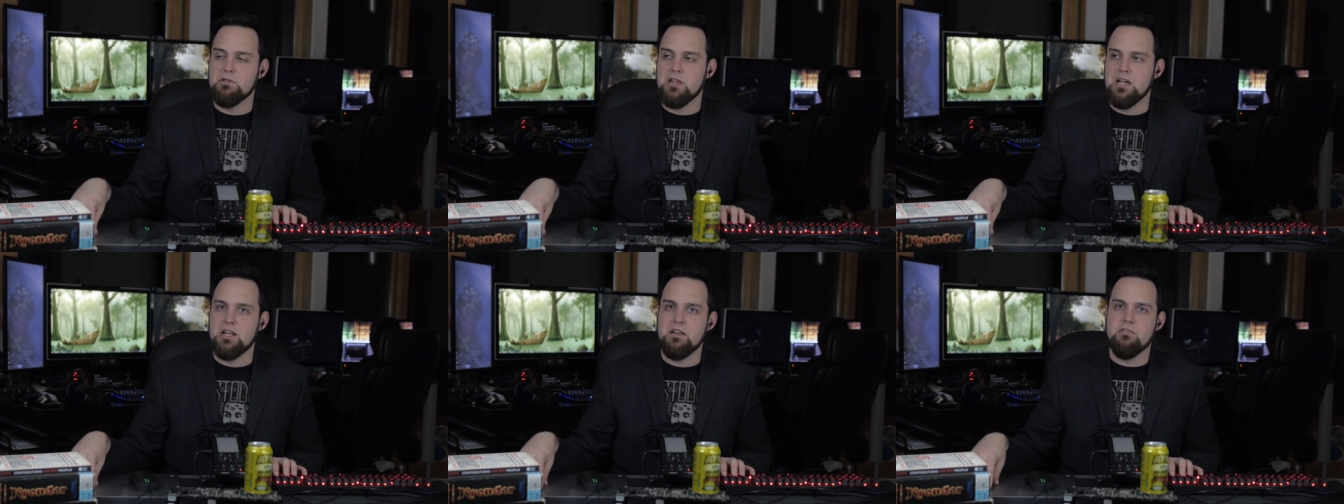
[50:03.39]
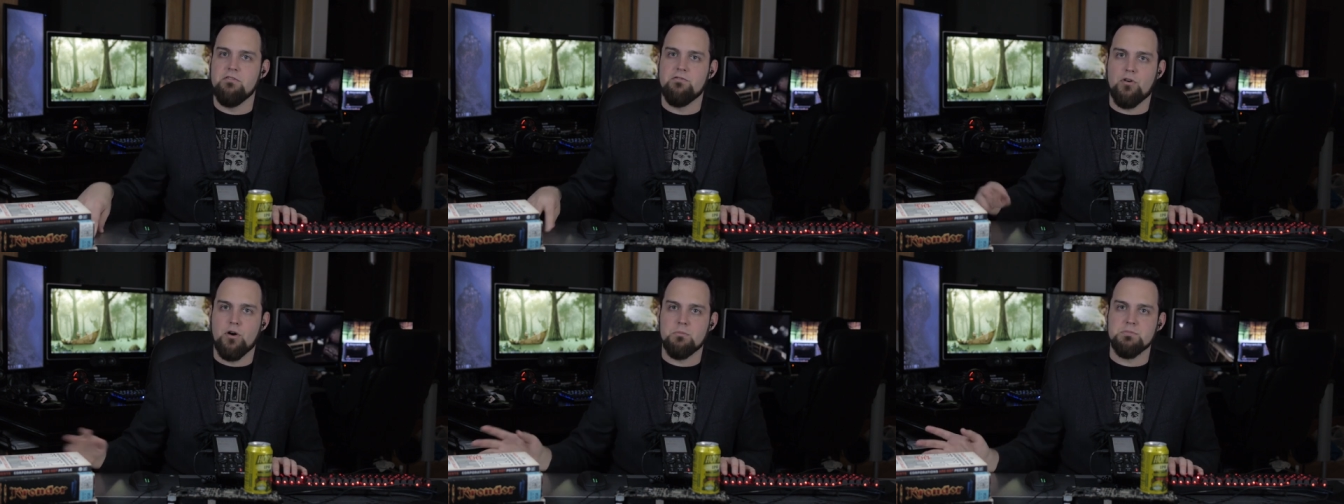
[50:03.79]
Maybe they can
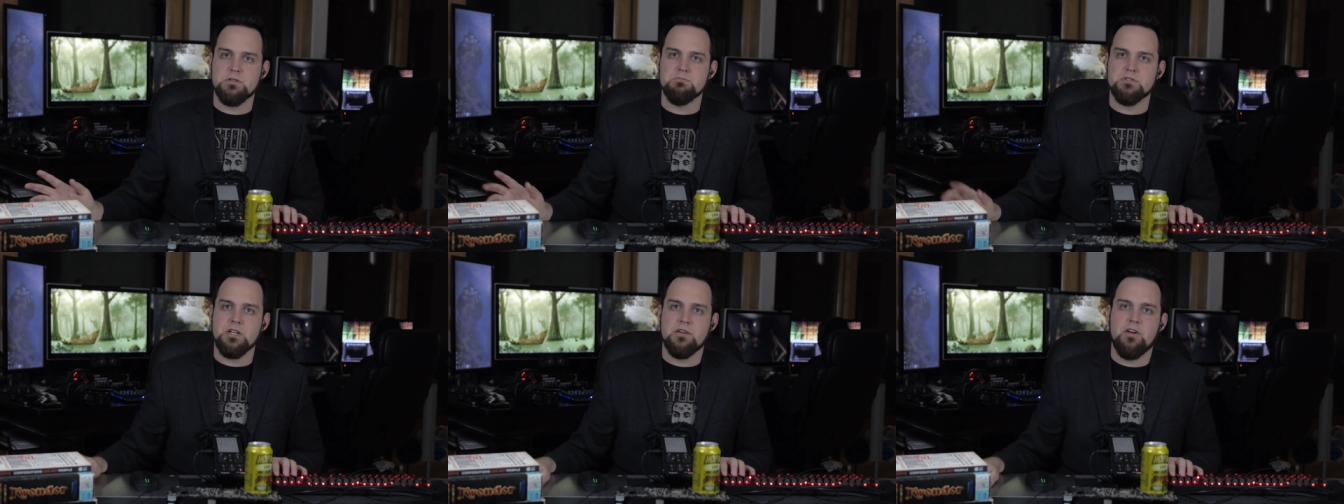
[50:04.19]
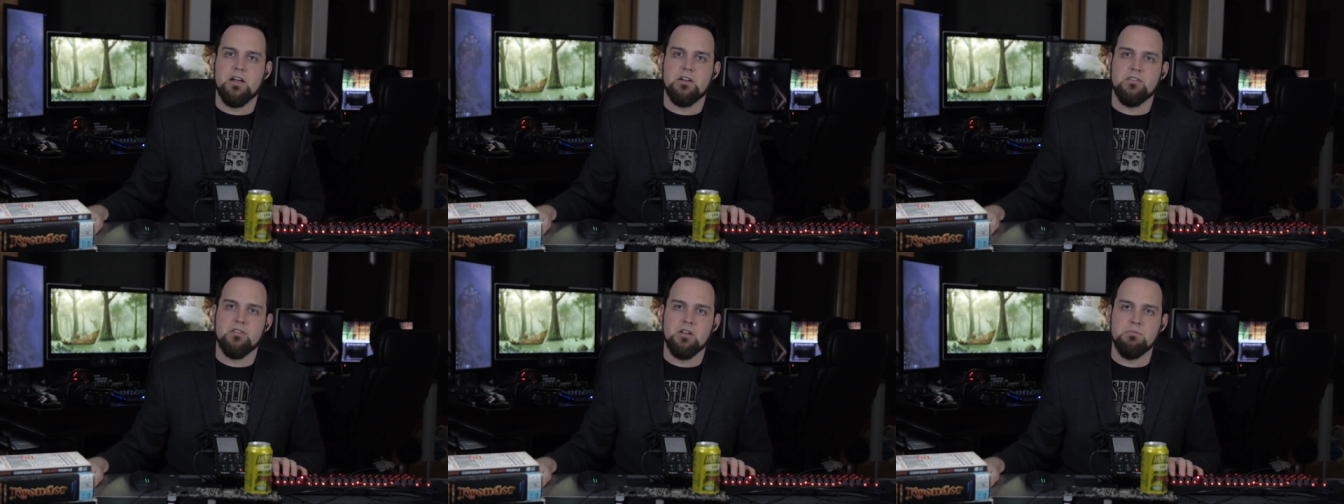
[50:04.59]
even farm some
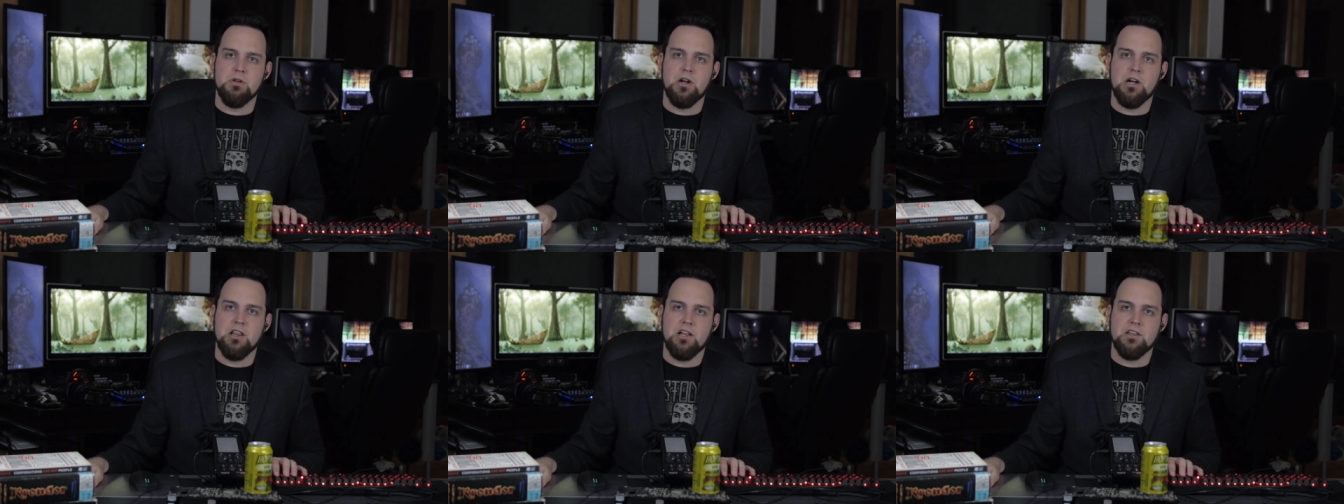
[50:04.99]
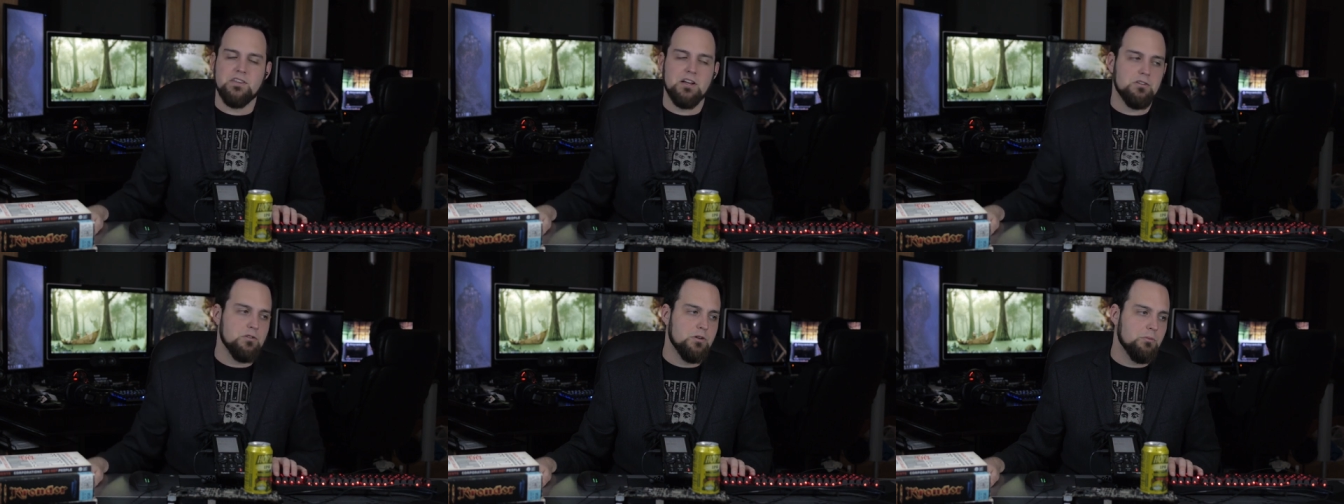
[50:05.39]
stuff out to the community,
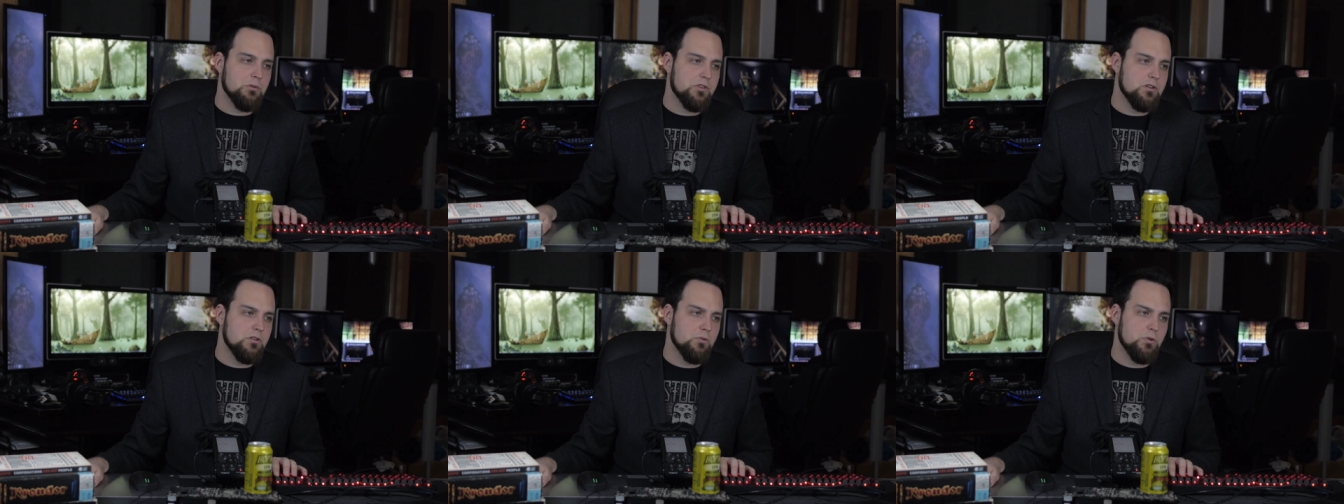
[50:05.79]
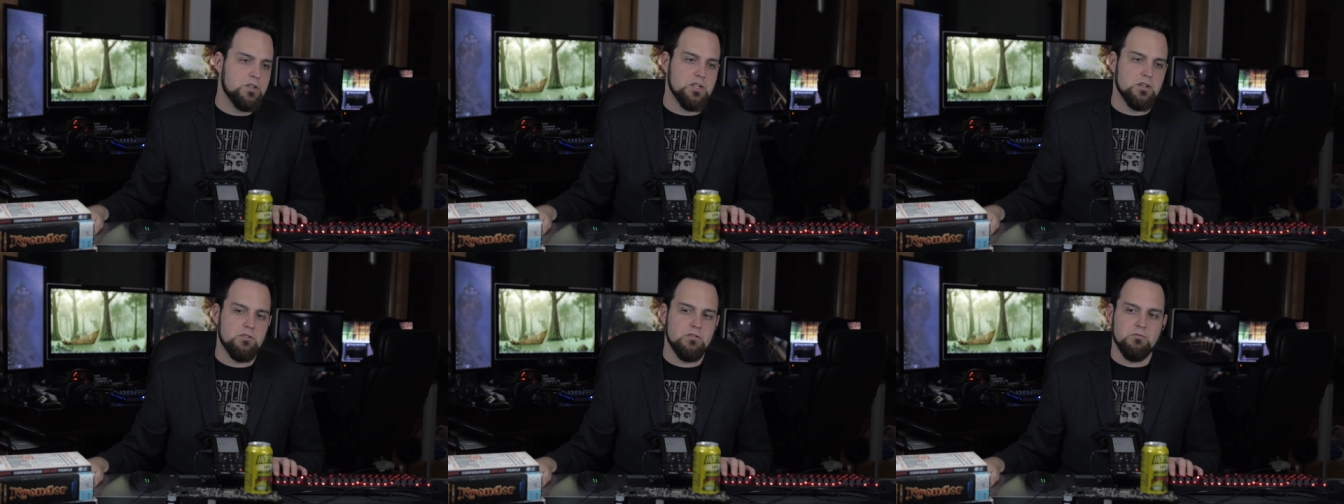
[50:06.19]
like they're doing with the new
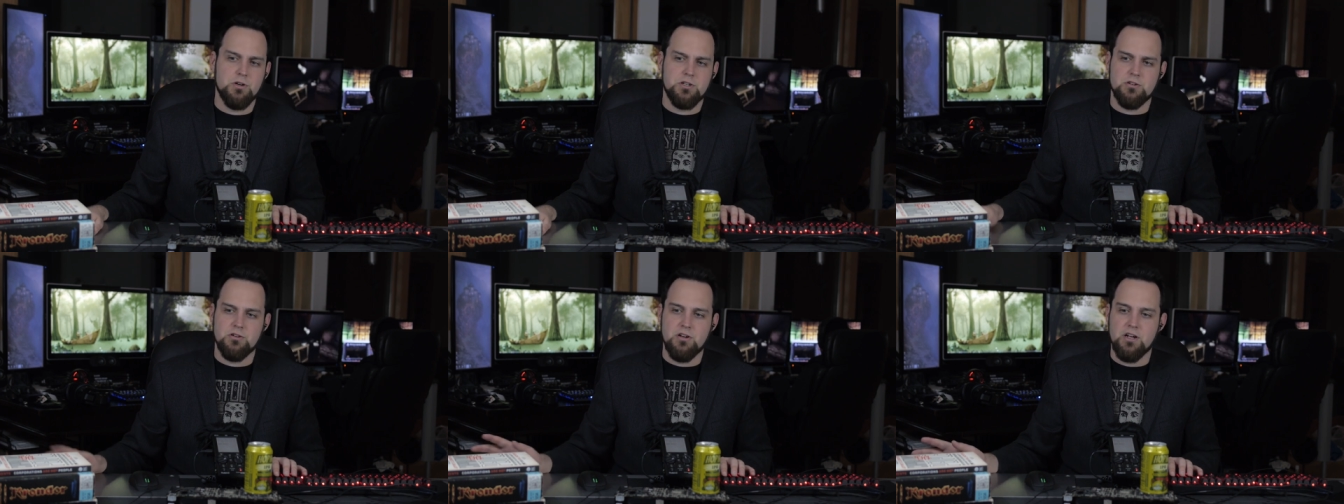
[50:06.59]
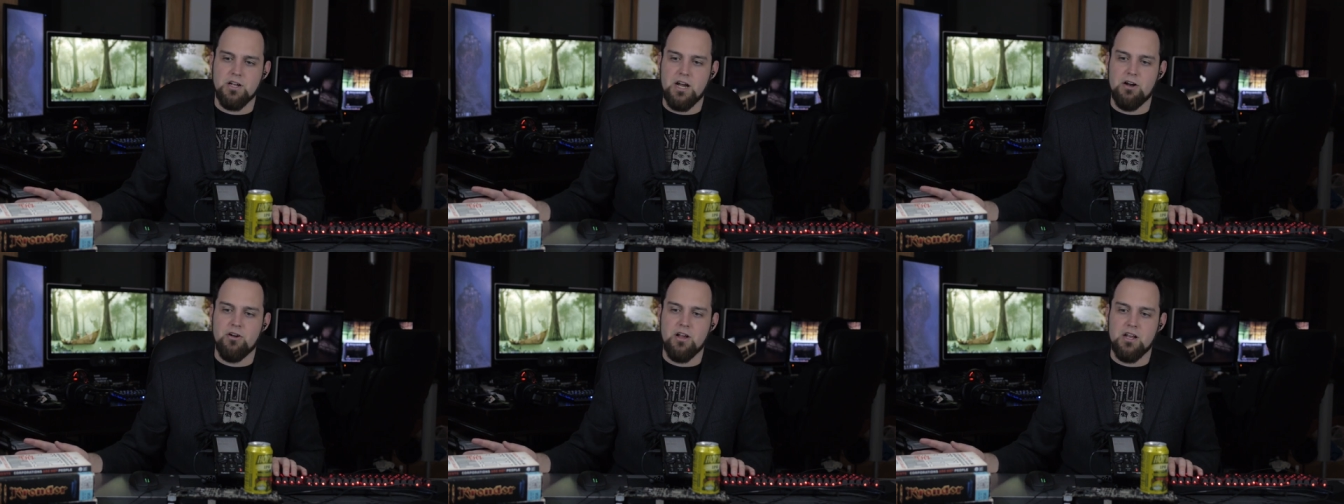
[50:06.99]
Richard Richard
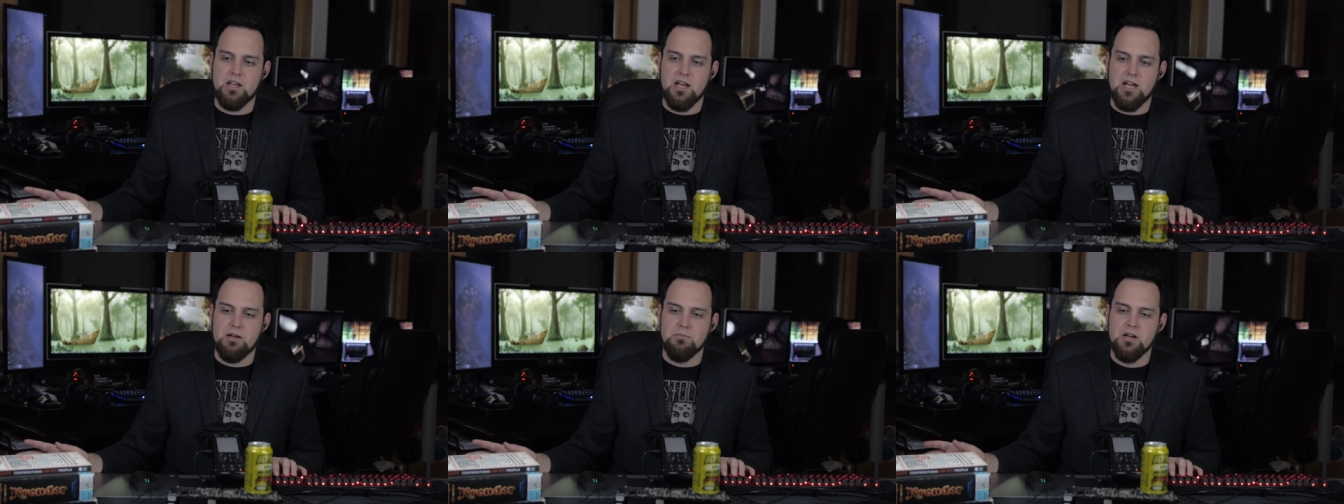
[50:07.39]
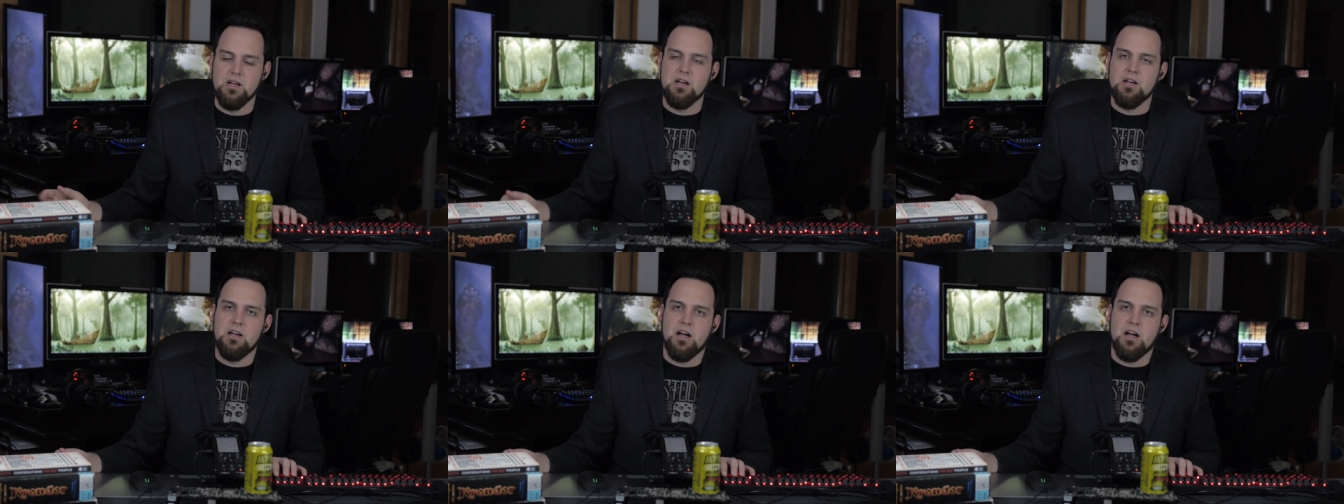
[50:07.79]
uh, Garriott game